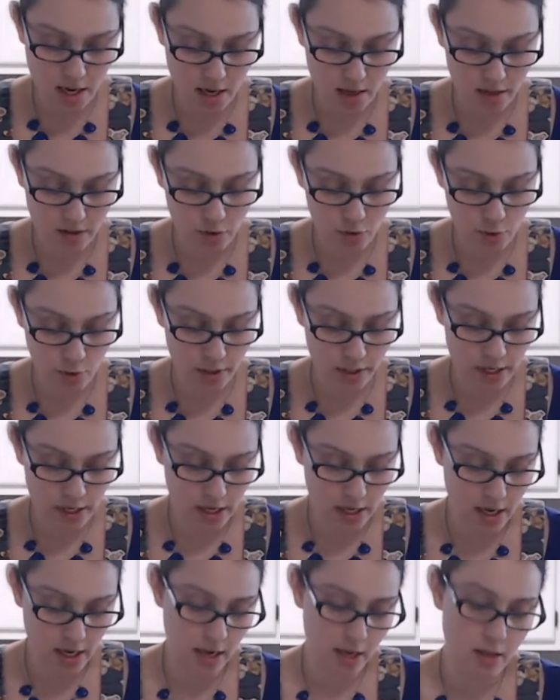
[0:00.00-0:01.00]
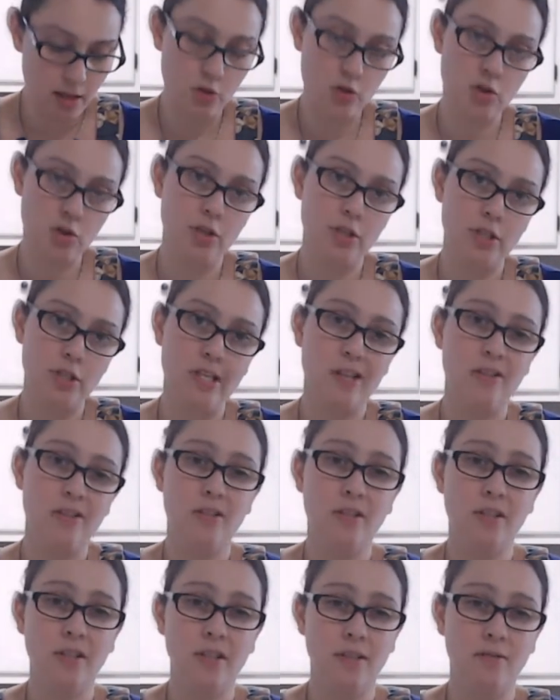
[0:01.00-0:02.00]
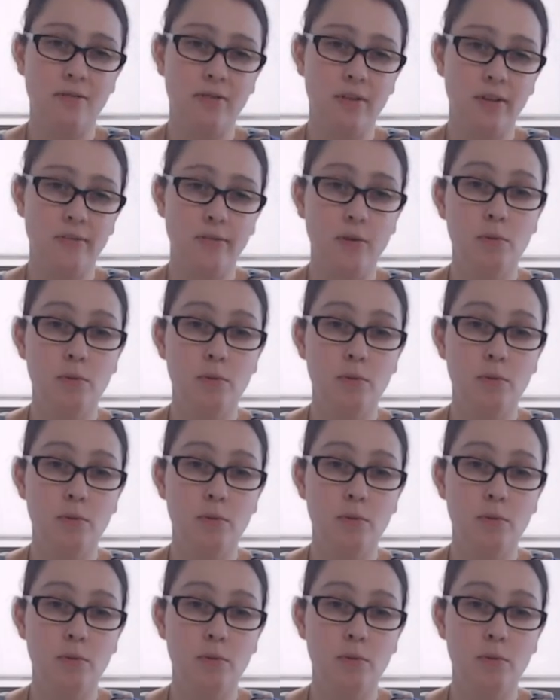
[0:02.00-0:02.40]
shortening and the sugar together to light and fluffy,